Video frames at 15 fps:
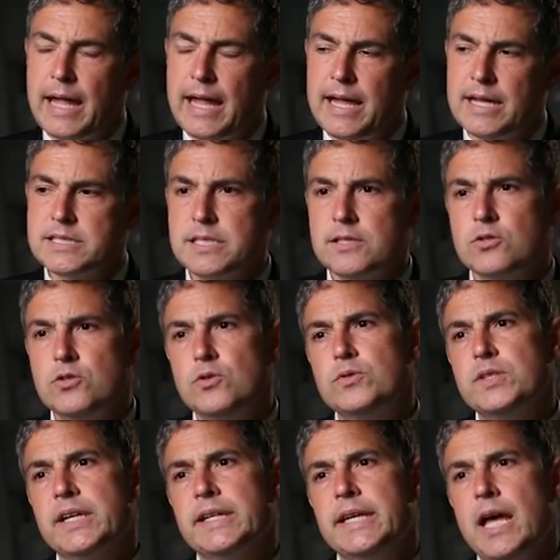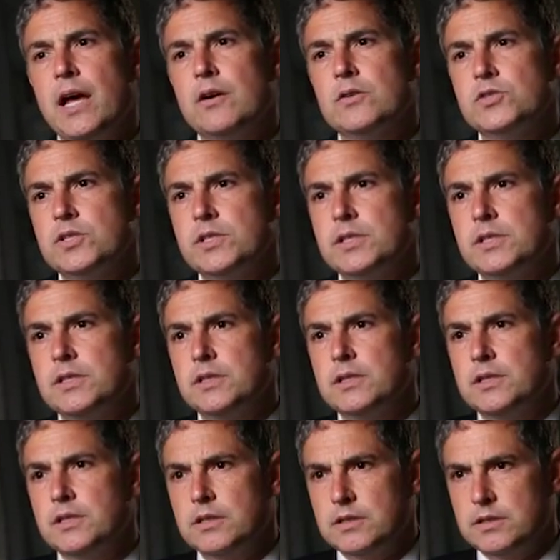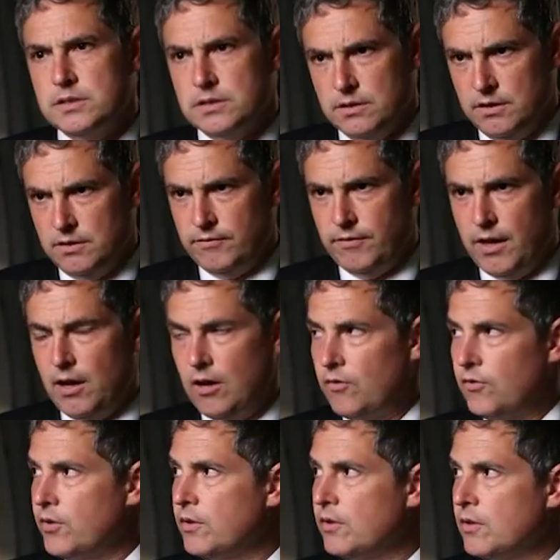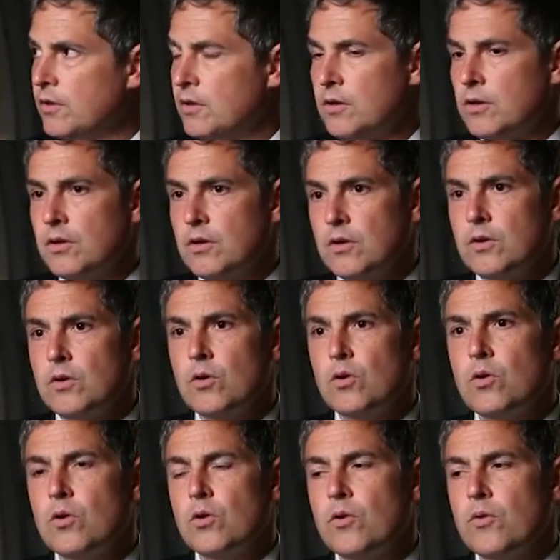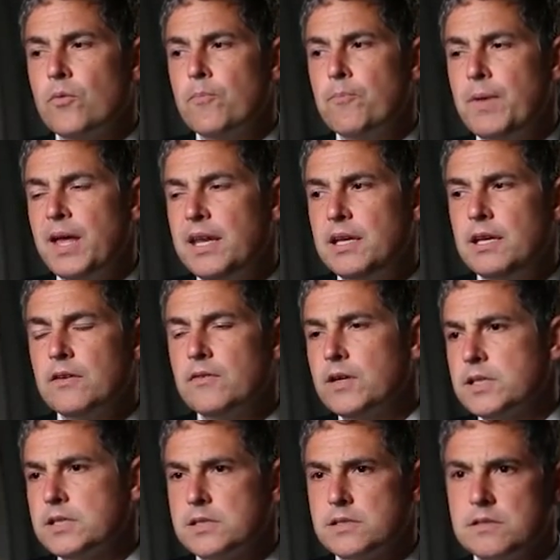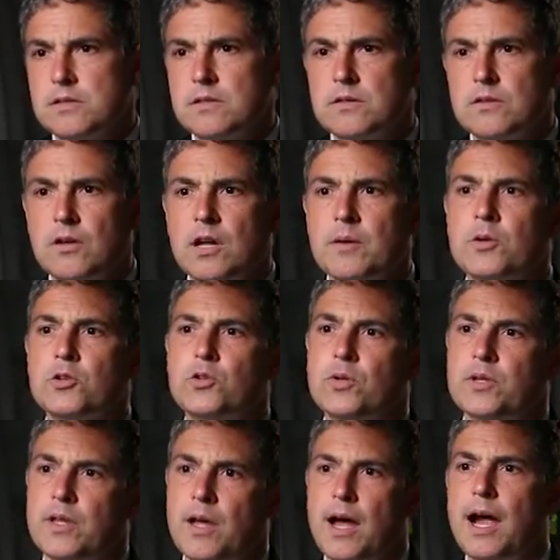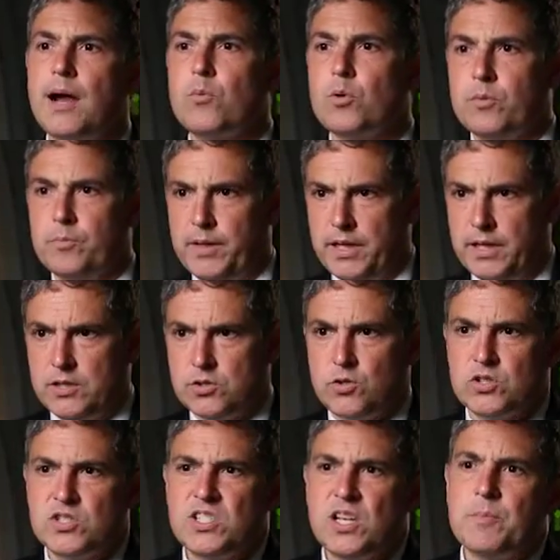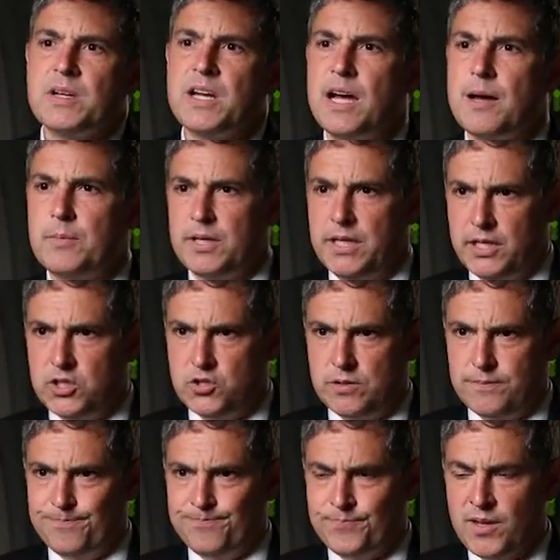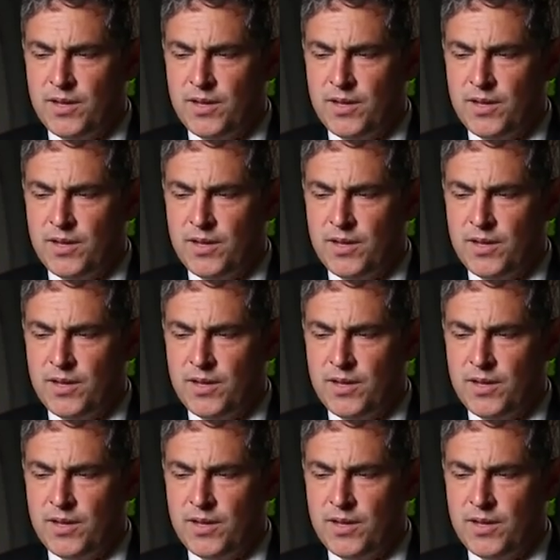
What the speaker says: as new technology evolved, many of us thought about doing the hybrid maze or some combination.